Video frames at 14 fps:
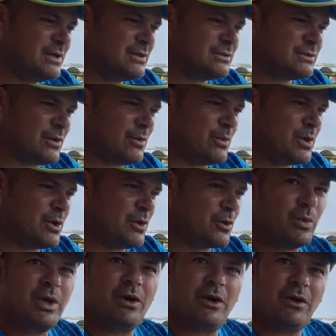So we
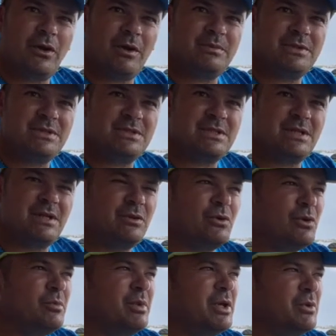got options there.
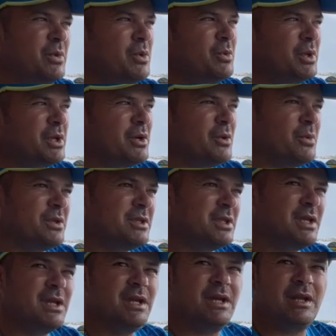Normally we would go with
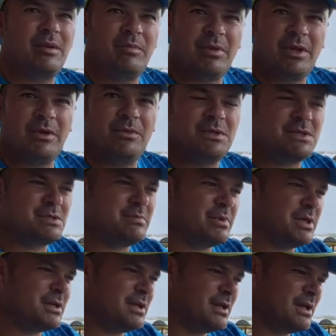three and then play with the
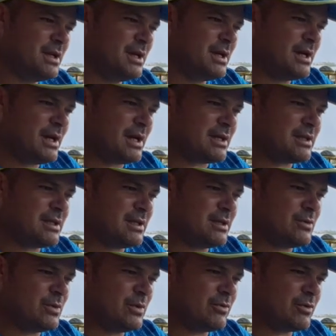spin. I think
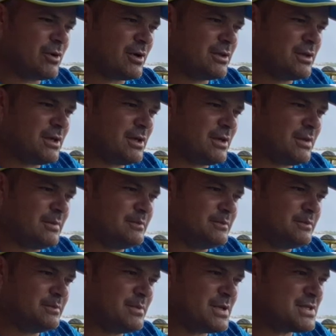we've got the
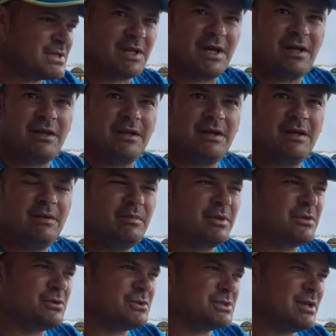personnel, yeah,
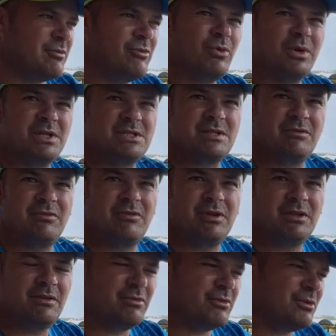because everyone is
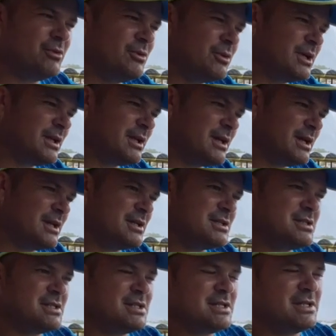different. If you look at
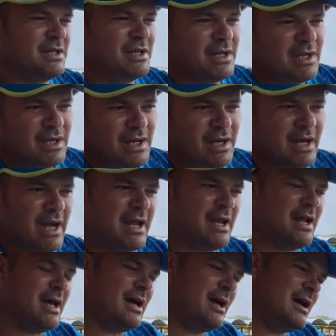KG,
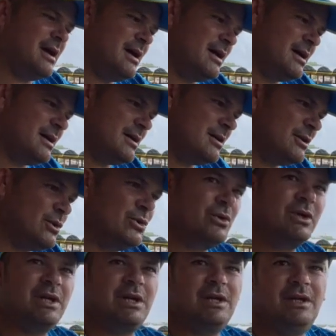Anna,
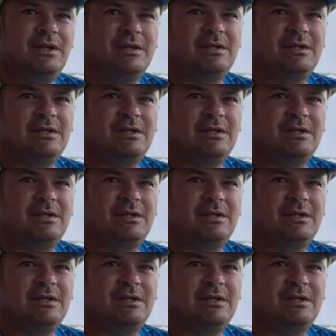Lungi,